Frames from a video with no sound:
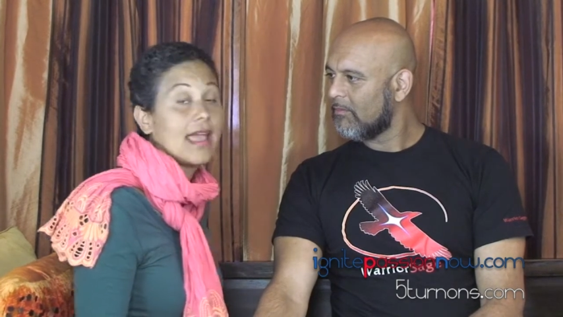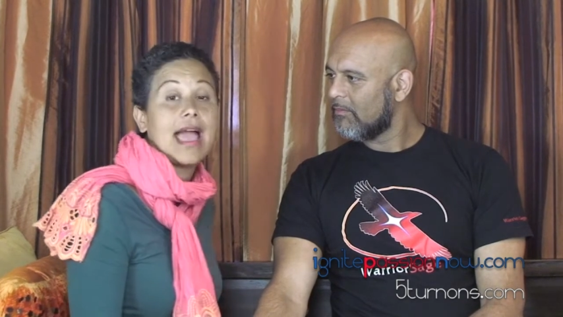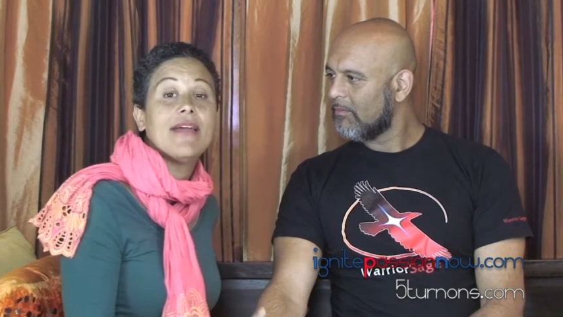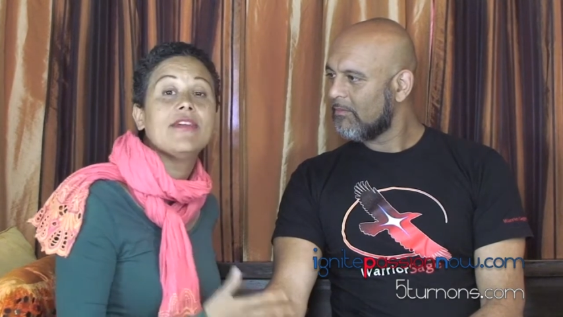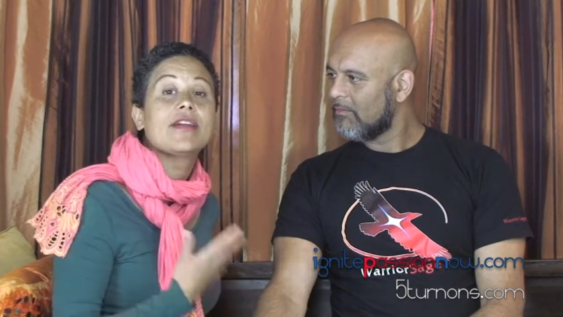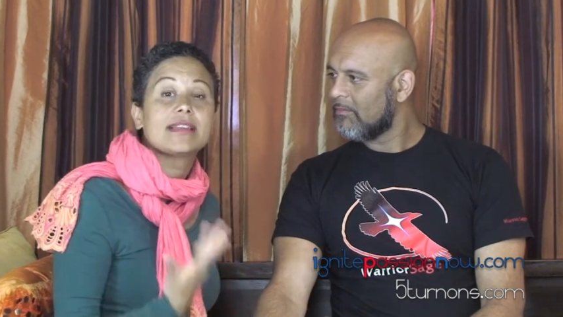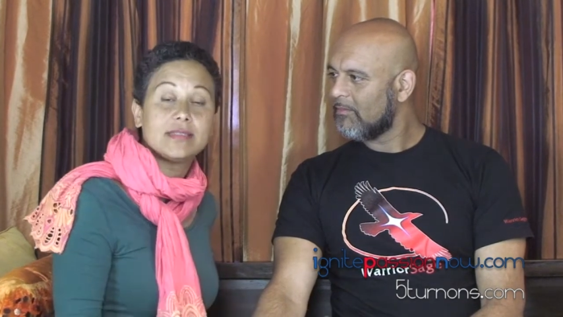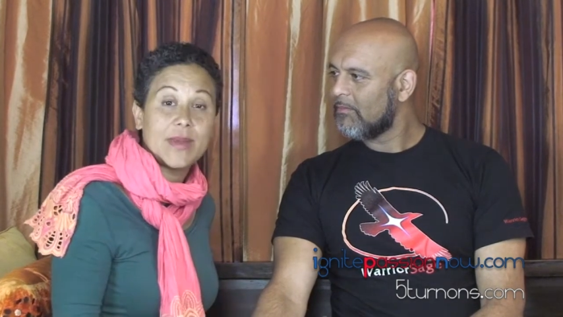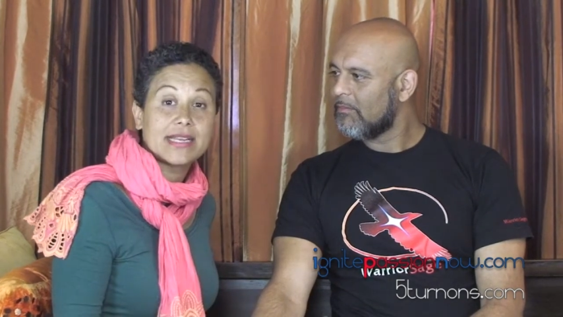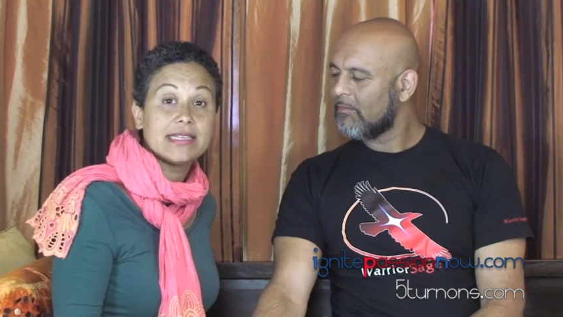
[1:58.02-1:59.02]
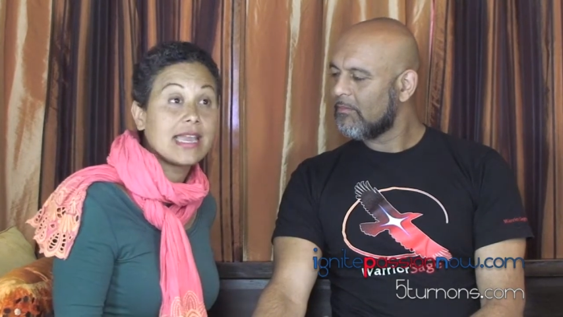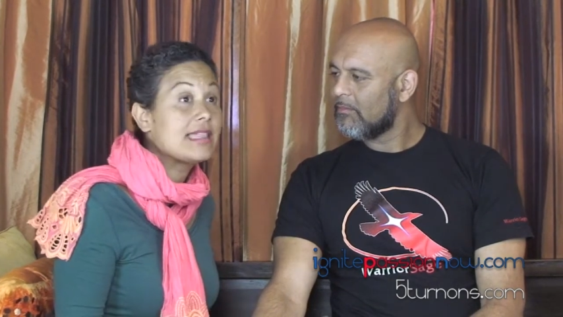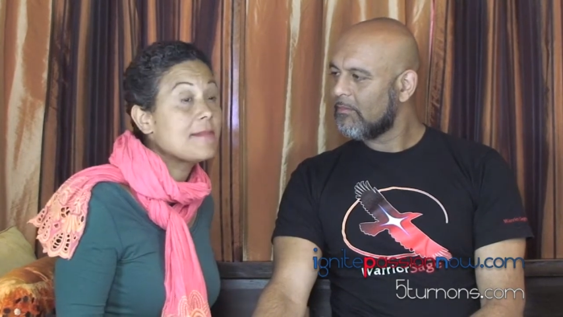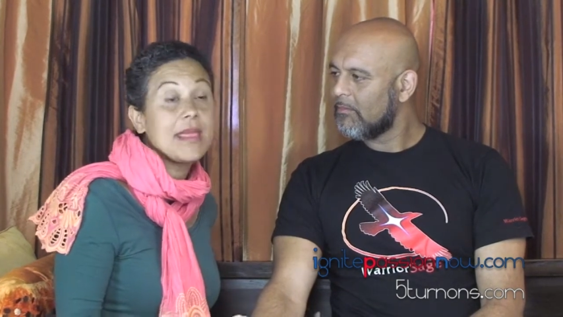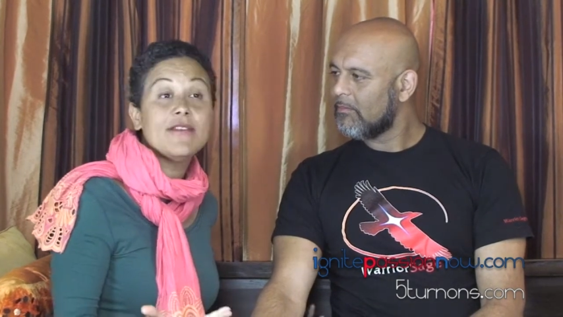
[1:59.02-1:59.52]
Speaker 1: And they're expecting, and
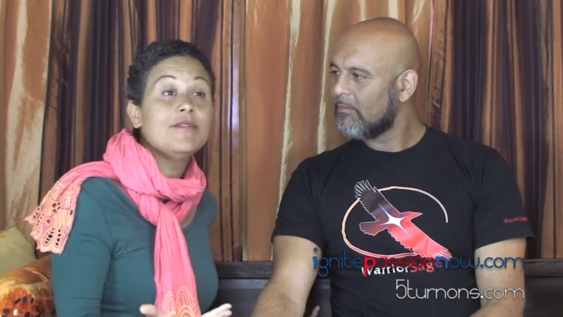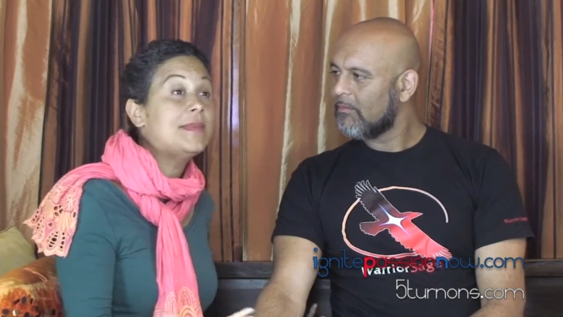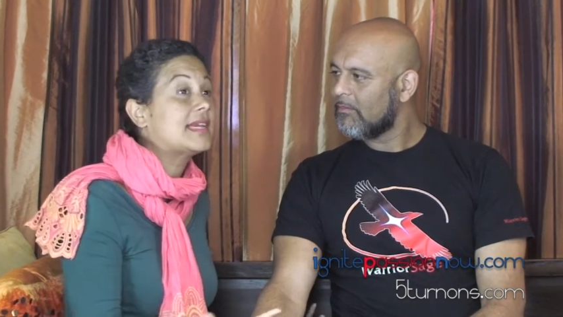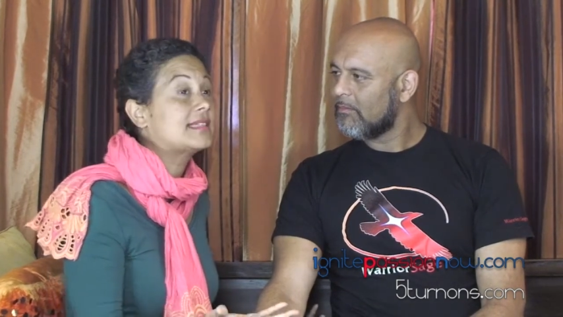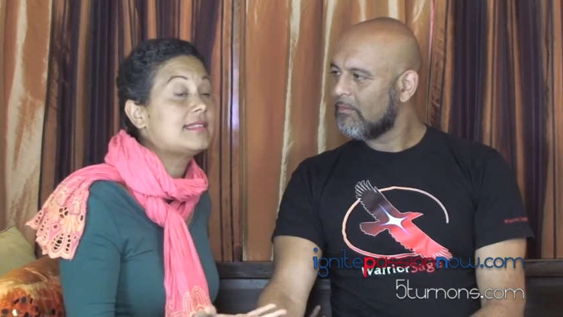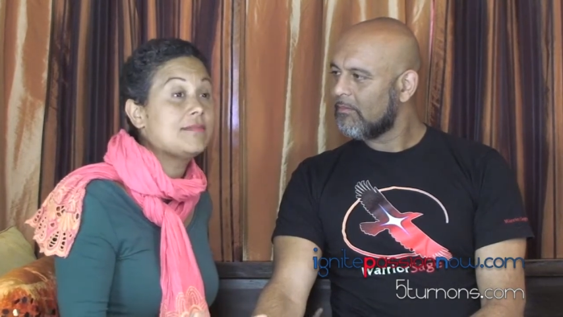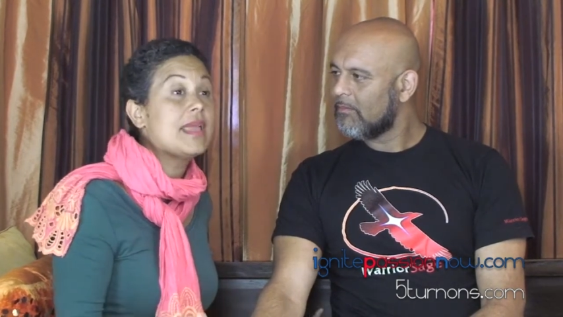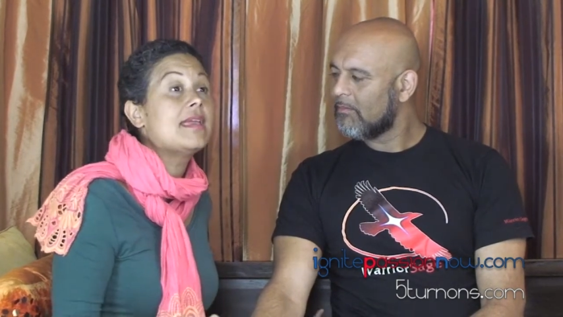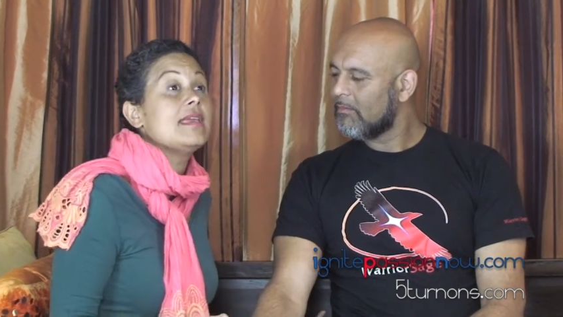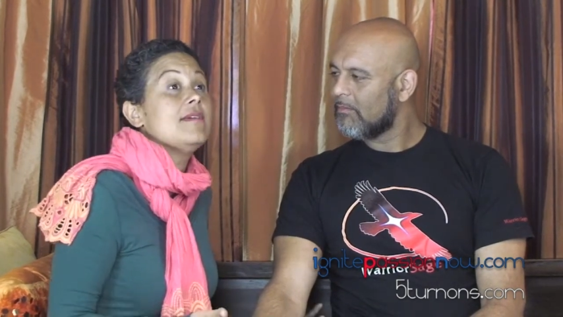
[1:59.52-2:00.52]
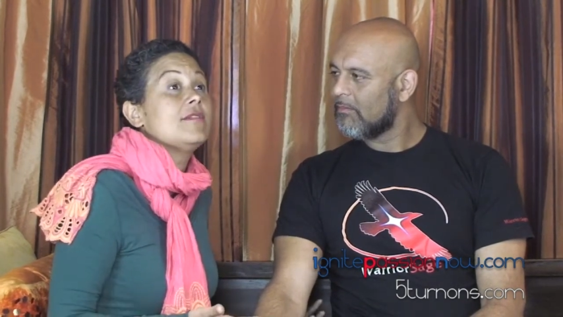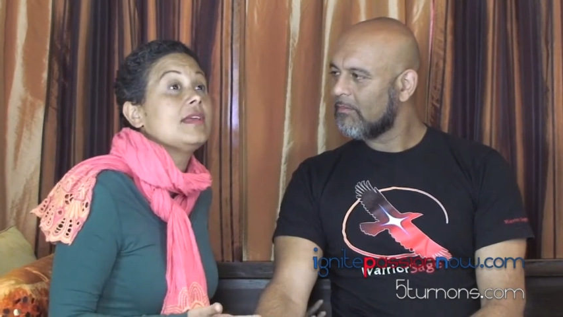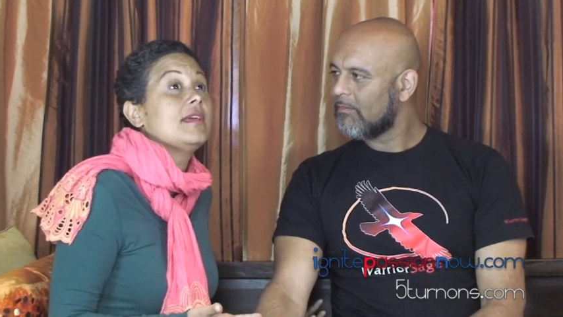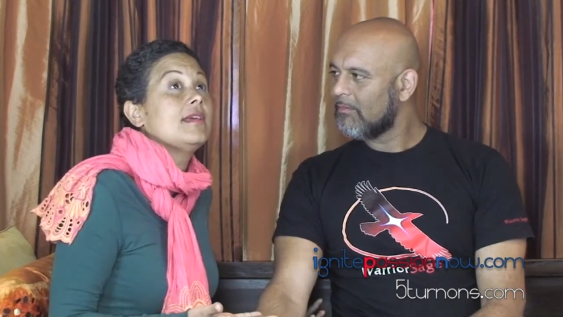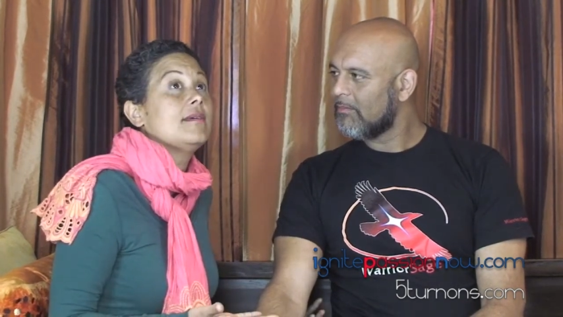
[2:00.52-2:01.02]
they may even be, may
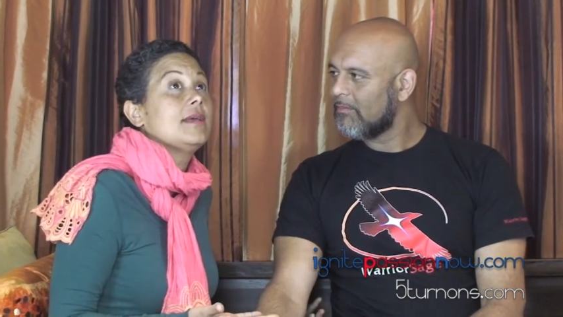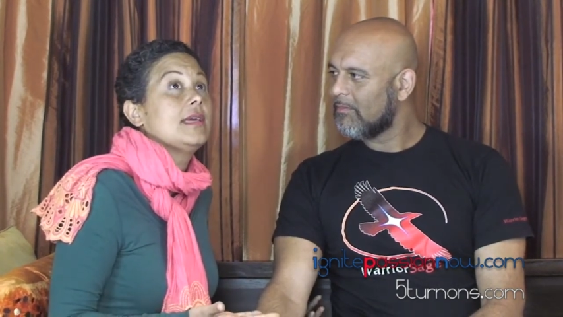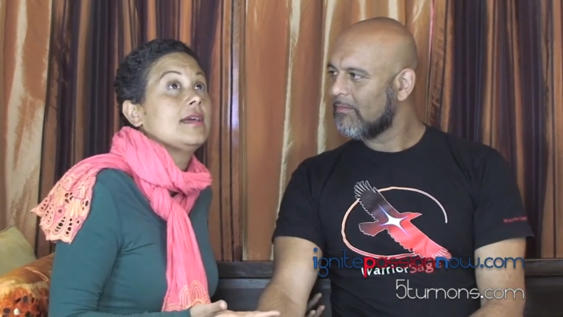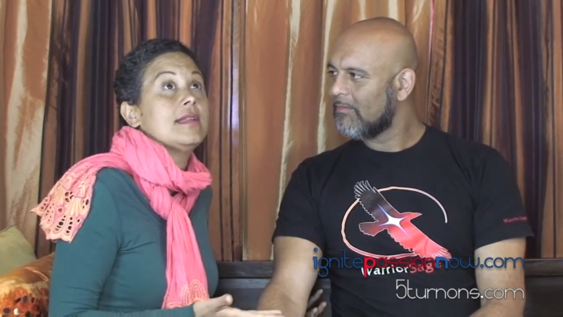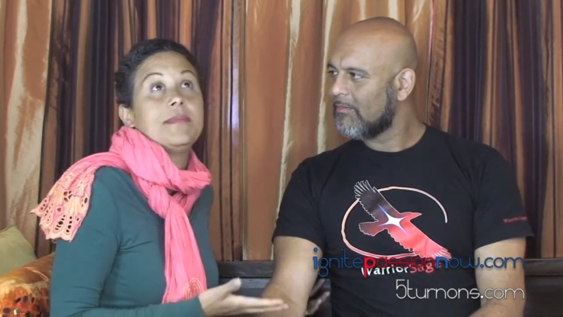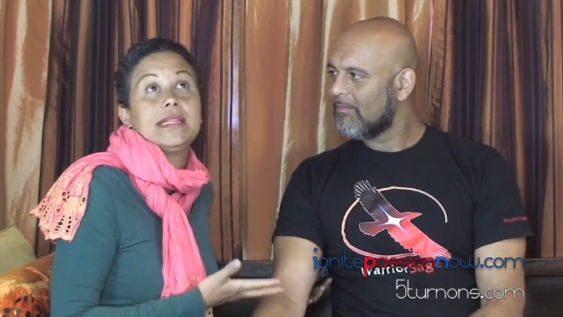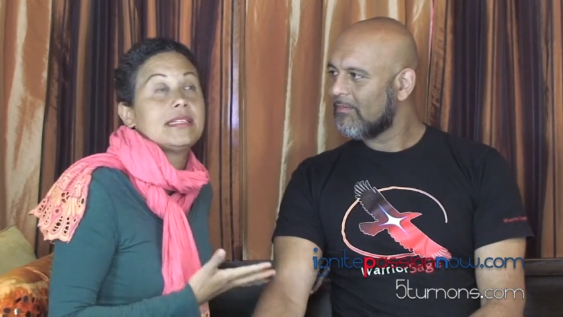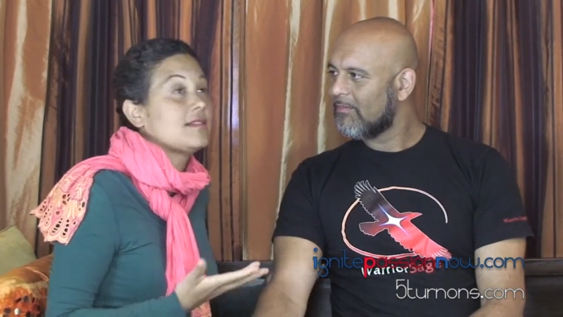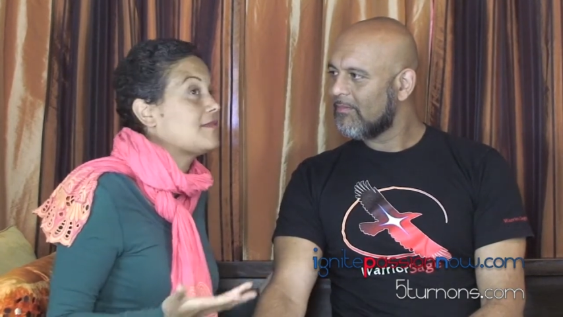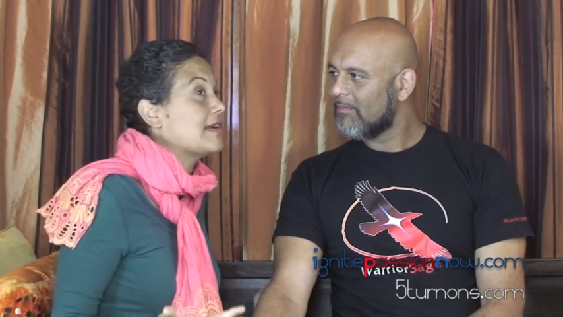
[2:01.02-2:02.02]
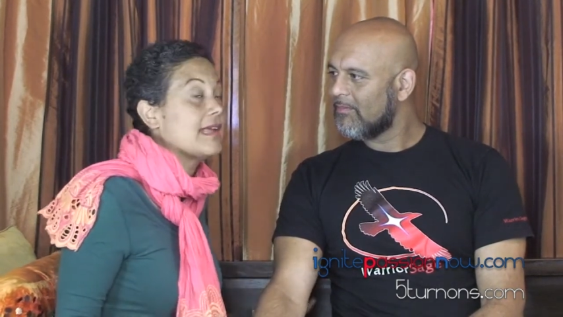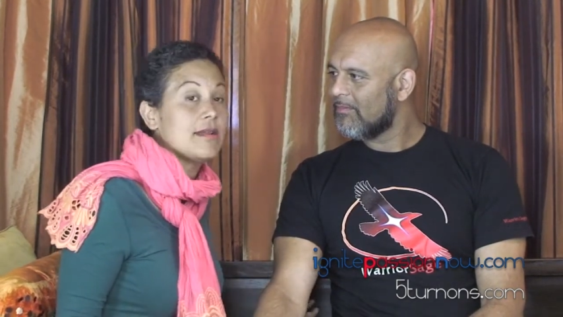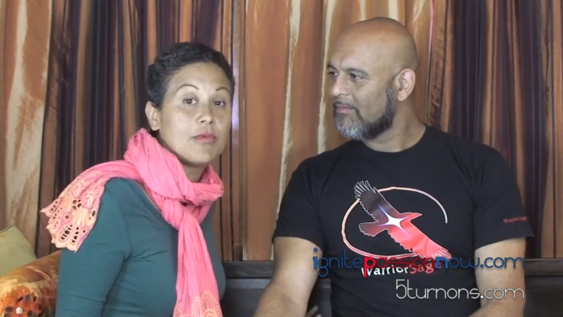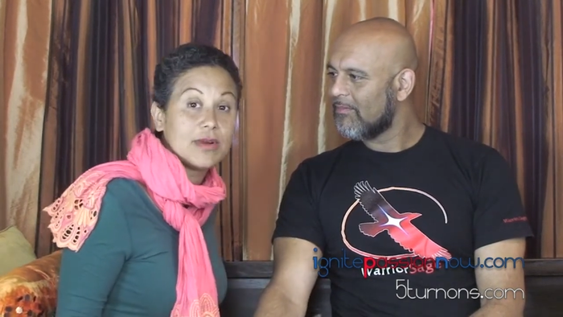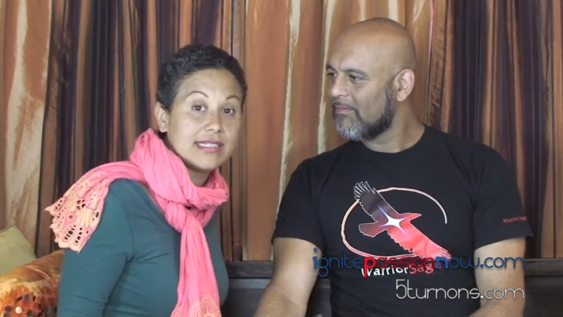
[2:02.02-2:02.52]
even going to be delivered at
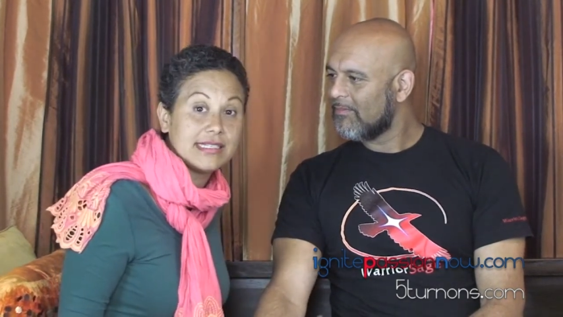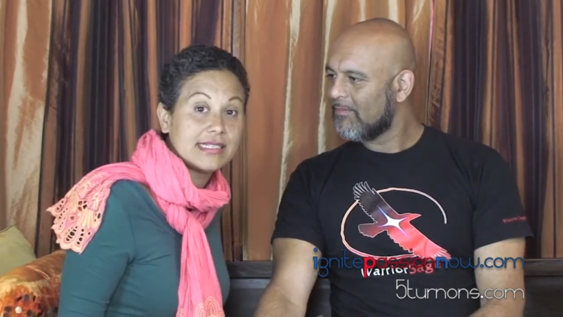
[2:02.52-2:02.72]
any point in